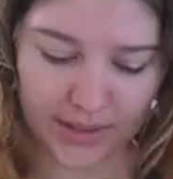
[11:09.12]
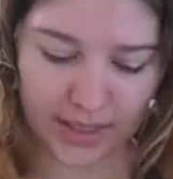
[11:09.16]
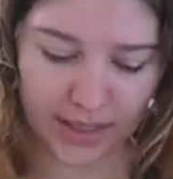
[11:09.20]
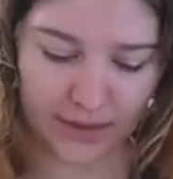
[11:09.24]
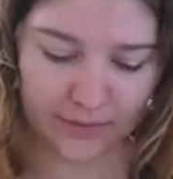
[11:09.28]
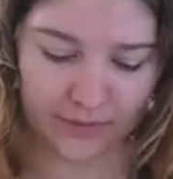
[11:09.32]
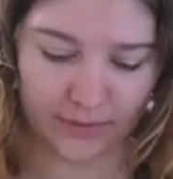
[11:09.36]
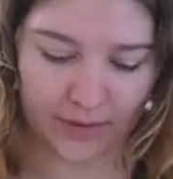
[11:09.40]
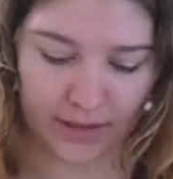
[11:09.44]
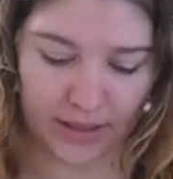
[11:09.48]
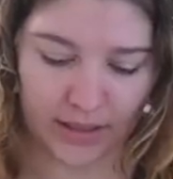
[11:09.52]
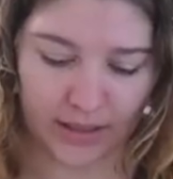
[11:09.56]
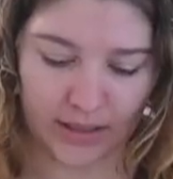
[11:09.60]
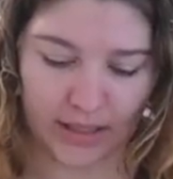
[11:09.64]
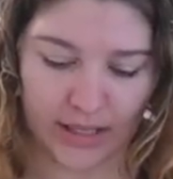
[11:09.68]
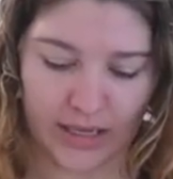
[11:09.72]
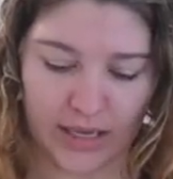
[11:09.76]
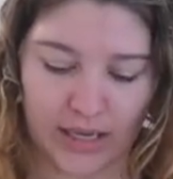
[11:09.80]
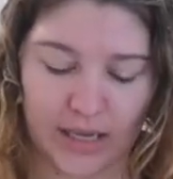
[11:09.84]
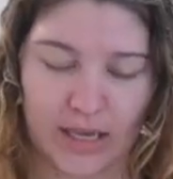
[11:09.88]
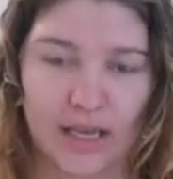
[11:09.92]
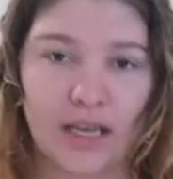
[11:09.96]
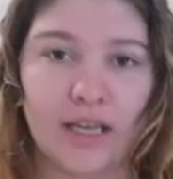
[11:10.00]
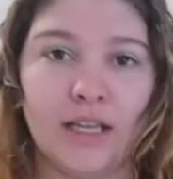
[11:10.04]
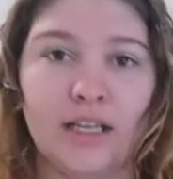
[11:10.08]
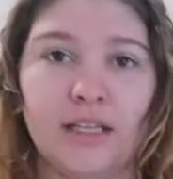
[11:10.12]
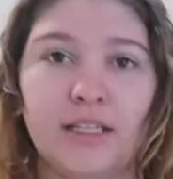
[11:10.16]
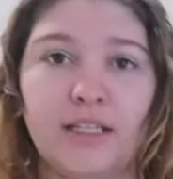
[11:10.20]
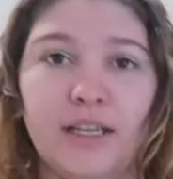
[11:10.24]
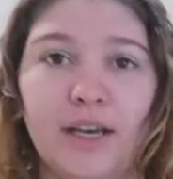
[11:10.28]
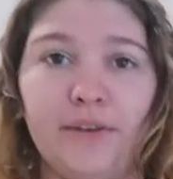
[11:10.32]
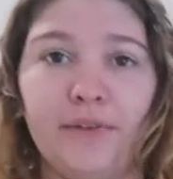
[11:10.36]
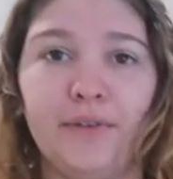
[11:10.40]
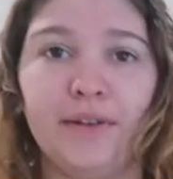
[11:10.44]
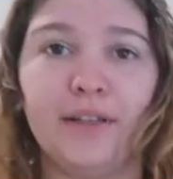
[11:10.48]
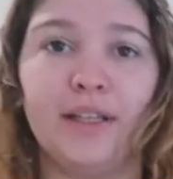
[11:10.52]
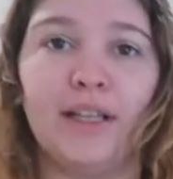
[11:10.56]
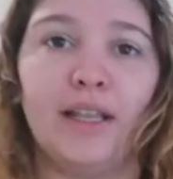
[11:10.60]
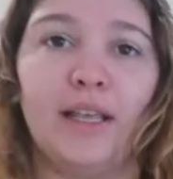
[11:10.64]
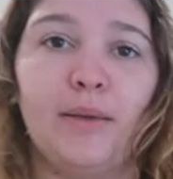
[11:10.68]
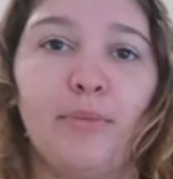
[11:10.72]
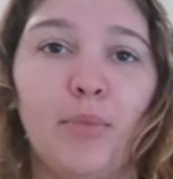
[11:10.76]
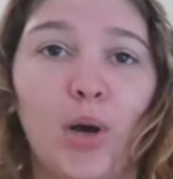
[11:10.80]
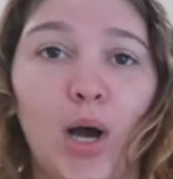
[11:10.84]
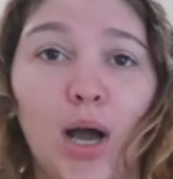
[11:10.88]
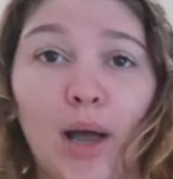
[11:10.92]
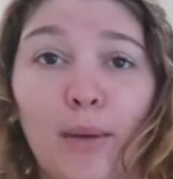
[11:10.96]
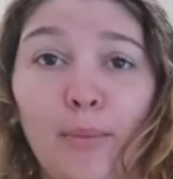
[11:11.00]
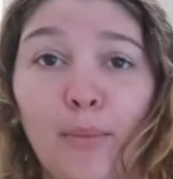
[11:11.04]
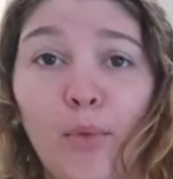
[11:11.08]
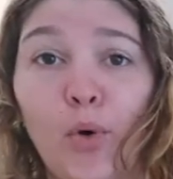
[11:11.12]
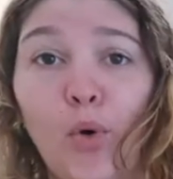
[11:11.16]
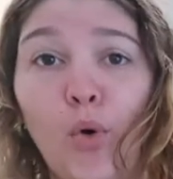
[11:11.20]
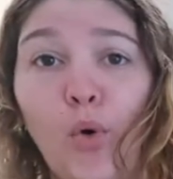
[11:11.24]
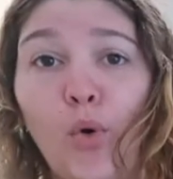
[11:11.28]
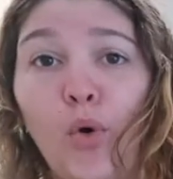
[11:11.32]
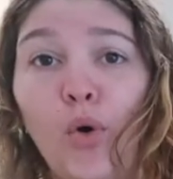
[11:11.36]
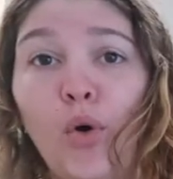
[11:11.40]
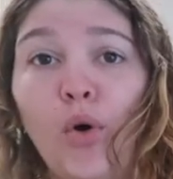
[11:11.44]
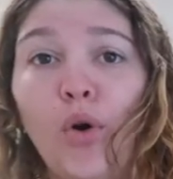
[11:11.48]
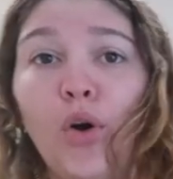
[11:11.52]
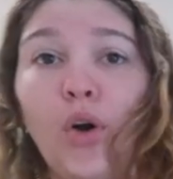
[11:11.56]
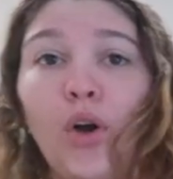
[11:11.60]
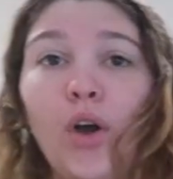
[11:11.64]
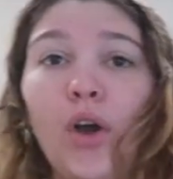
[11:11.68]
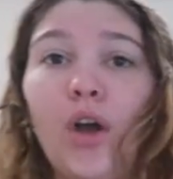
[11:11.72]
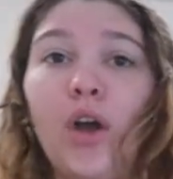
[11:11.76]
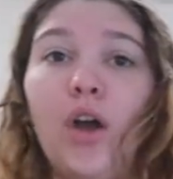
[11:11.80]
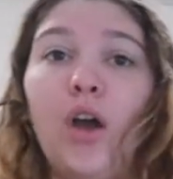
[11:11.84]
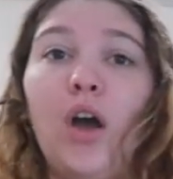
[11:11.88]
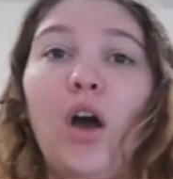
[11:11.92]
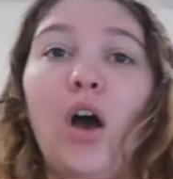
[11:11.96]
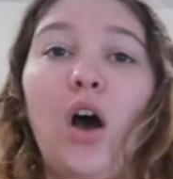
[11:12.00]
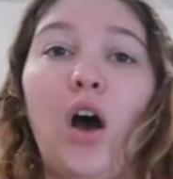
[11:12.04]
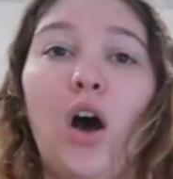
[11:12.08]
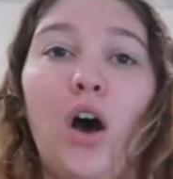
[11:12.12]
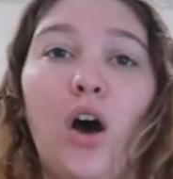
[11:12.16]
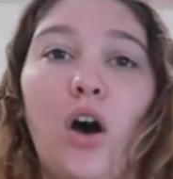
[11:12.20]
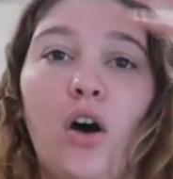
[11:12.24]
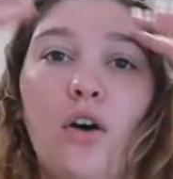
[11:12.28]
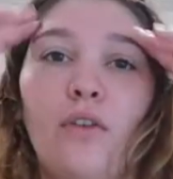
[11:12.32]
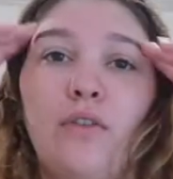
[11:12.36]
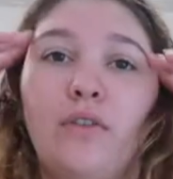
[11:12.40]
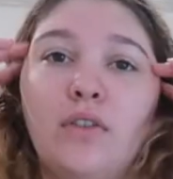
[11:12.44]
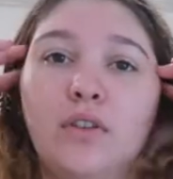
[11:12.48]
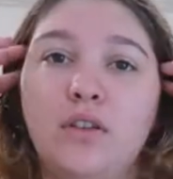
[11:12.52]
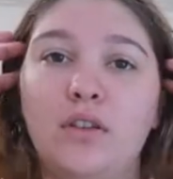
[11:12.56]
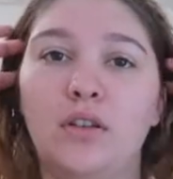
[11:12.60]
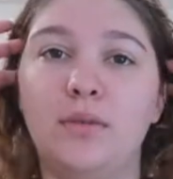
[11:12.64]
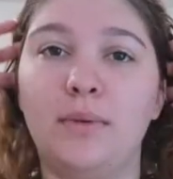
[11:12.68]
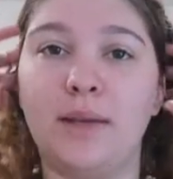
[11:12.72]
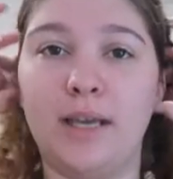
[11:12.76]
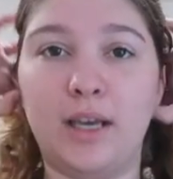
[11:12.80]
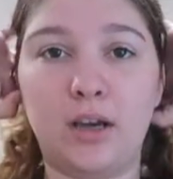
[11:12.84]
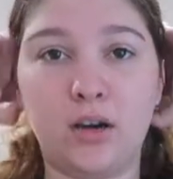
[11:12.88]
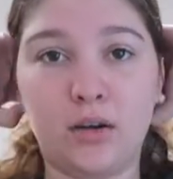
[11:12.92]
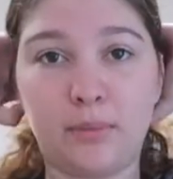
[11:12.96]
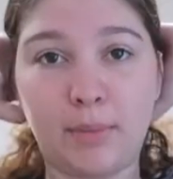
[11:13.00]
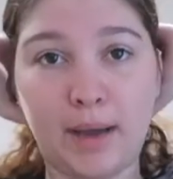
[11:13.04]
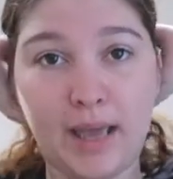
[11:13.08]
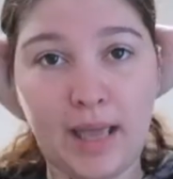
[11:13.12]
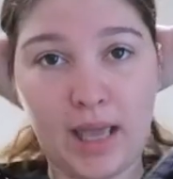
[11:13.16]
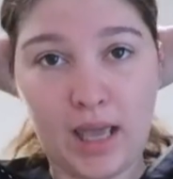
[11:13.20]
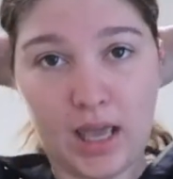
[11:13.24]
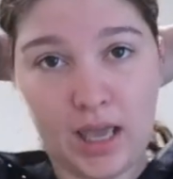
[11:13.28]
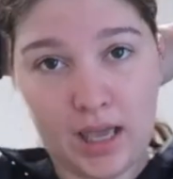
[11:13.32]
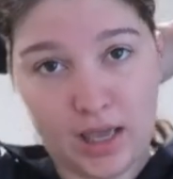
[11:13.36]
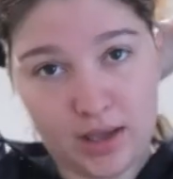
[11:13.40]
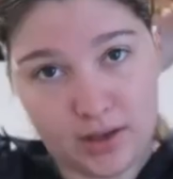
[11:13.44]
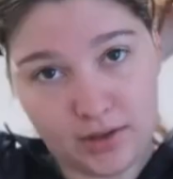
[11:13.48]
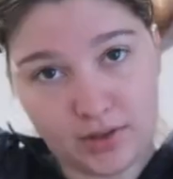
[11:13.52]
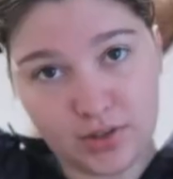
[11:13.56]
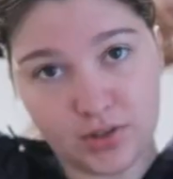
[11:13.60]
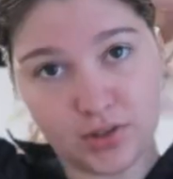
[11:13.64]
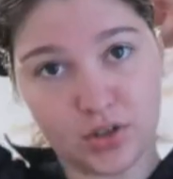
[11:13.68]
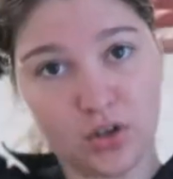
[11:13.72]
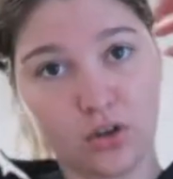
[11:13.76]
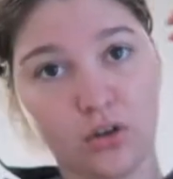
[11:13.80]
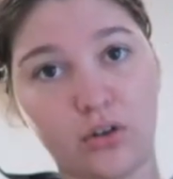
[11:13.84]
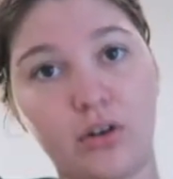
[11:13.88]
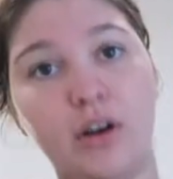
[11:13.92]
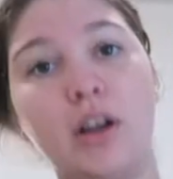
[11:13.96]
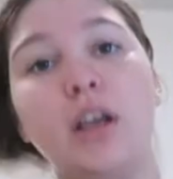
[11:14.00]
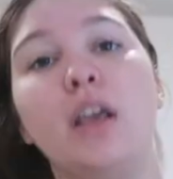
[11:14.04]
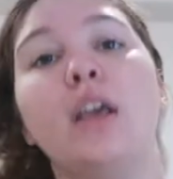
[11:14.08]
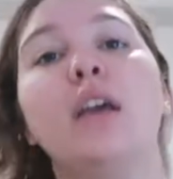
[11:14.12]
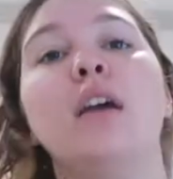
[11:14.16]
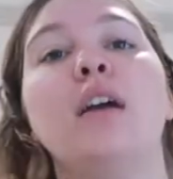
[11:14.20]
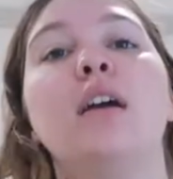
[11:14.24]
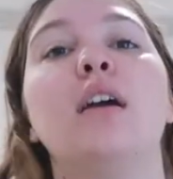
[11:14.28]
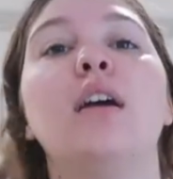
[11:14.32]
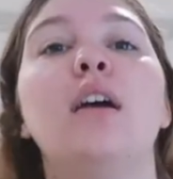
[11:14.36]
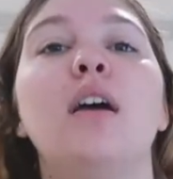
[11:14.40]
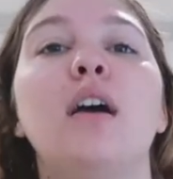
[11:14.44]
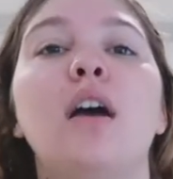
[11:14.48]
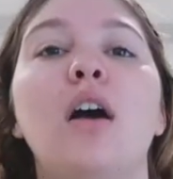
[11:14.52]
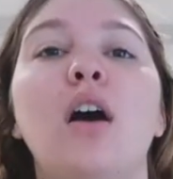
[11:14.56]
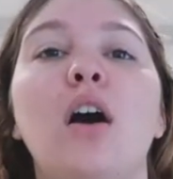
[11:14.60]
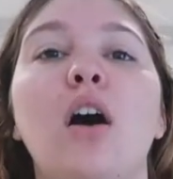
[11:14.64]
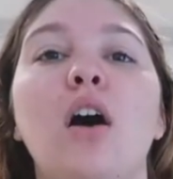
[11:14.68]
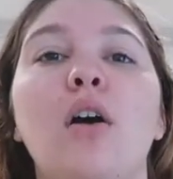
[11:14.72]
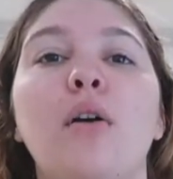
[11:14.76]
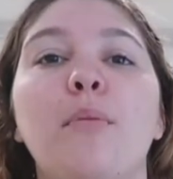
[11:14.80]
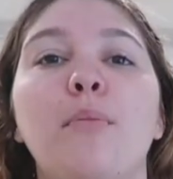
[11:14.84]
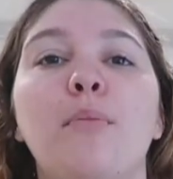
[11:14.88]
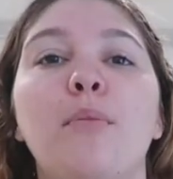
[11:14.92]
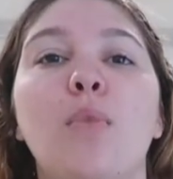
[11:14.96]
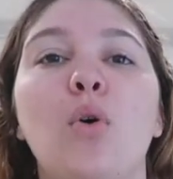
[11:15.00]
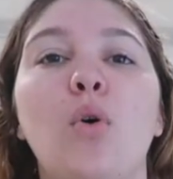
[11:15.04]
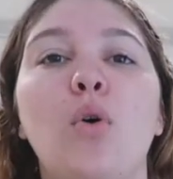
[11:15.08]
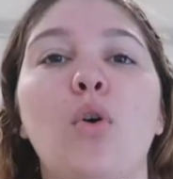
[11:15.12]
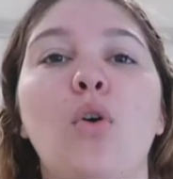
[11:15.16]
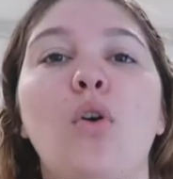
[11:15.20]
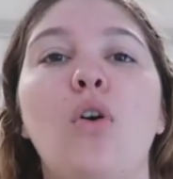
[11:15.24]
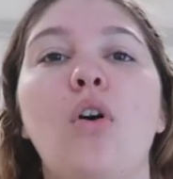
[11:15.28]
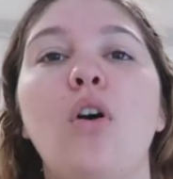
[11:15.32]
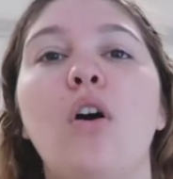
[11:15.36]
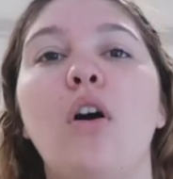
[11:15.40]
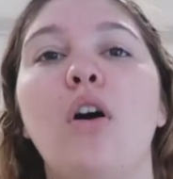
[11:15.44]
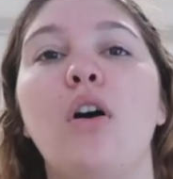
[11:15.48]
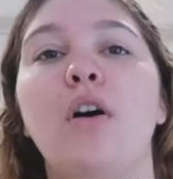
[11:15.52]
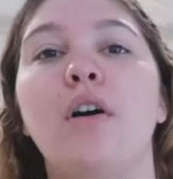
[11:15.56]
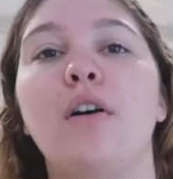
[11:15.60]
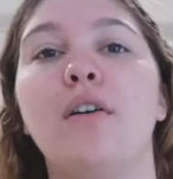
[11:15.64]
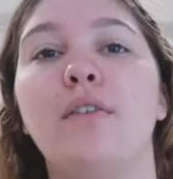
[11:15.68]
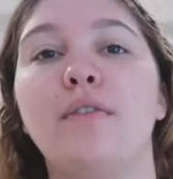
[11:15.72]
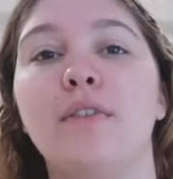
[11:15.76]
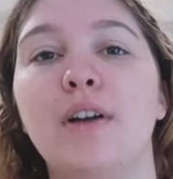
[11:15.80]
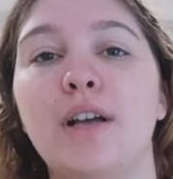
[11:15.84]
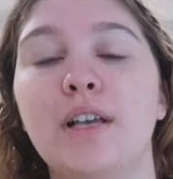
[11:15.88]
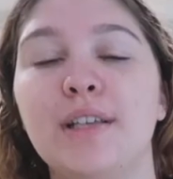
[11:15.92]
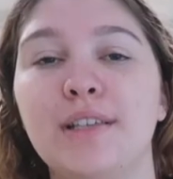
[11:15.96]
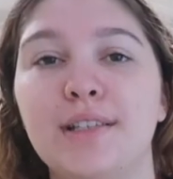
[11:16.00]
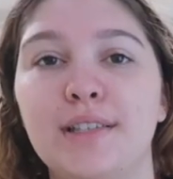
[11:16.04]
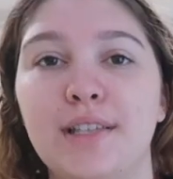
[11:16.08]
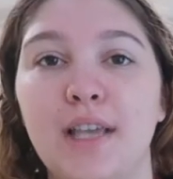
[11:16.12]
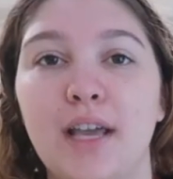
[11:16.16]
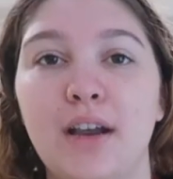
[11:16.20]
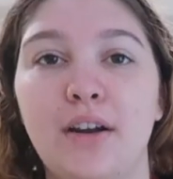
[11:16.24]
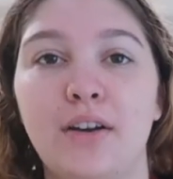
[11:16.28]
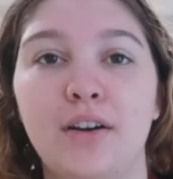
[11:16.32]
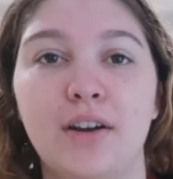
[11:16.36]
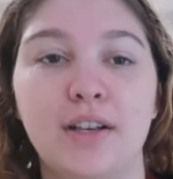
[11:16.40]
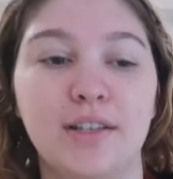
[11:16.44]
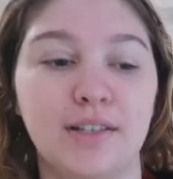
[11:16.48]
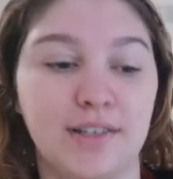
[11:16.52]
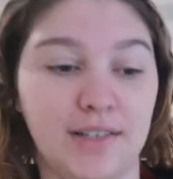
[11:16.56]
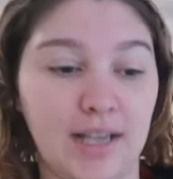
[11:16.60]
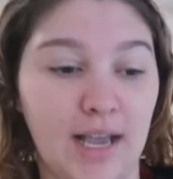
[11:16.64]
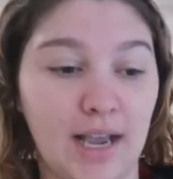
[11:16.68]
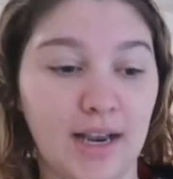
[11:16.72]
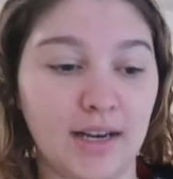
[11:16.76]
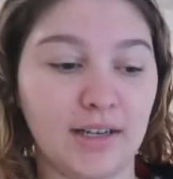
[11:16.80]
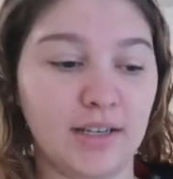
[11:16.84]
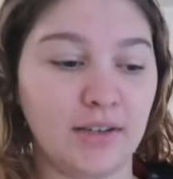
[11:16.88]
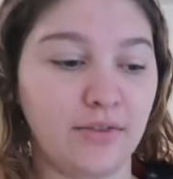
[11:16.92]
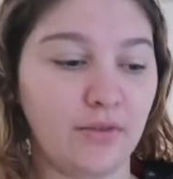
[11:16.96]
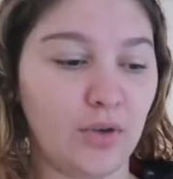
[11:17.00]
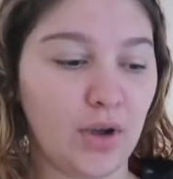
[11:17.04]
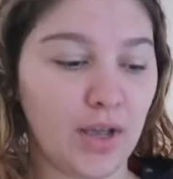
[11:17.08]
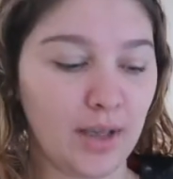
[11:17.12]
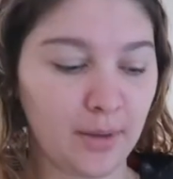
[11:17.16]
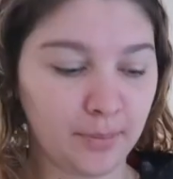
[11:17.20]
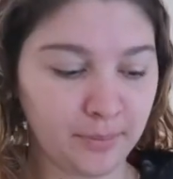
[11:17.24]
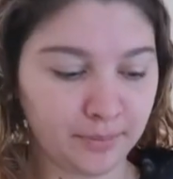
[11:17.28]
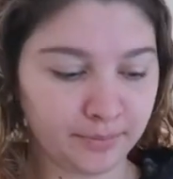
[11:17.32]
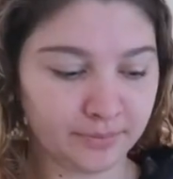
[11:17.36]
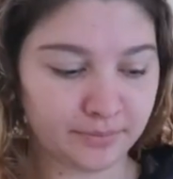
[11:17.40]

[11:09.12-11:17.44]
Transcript: definitely buy more of, oh my god, my hair, sorry. More of Sarah's activewear.